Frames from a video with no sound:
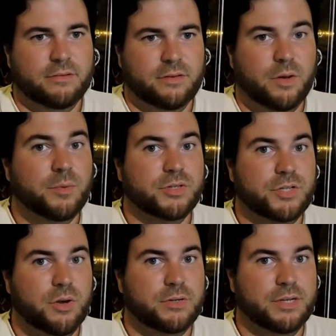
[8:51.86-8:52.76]
almost
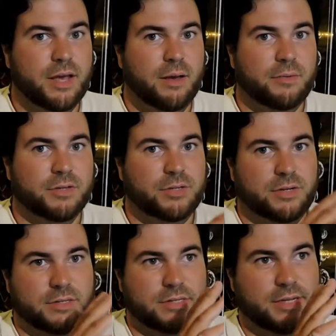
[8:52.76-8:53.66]
chokes you up, because you
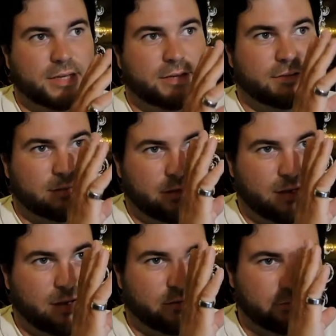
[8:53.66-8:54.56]
can see
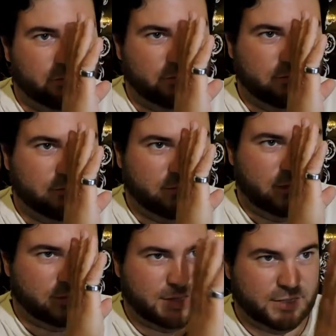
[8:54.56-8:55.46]
Leon. He
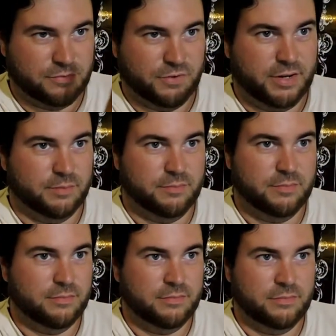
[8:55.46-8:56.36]
sees freedom
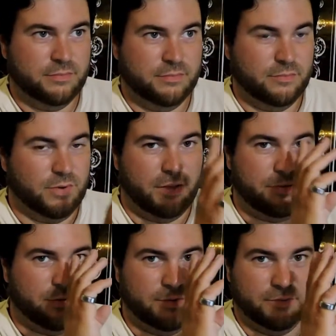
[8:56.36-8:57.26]
right
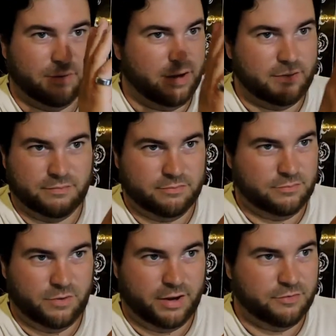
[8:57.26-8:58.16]

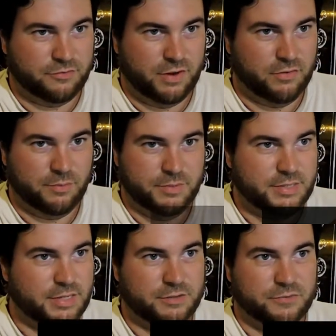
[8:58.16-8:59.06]
in front of him. He
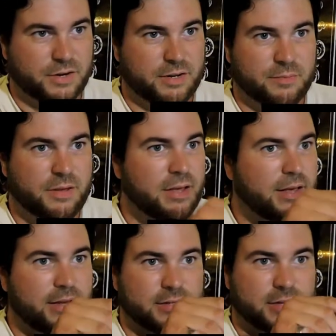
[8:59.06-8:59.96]
sees freedom.
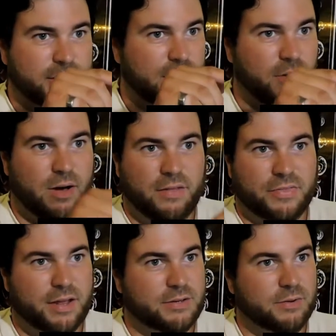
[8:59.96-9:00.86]
He's going to go out
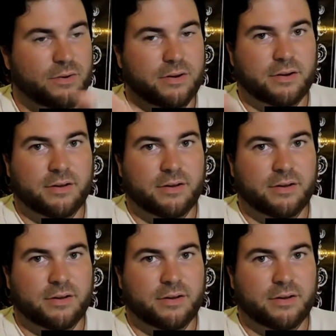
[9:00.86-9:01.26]
that door,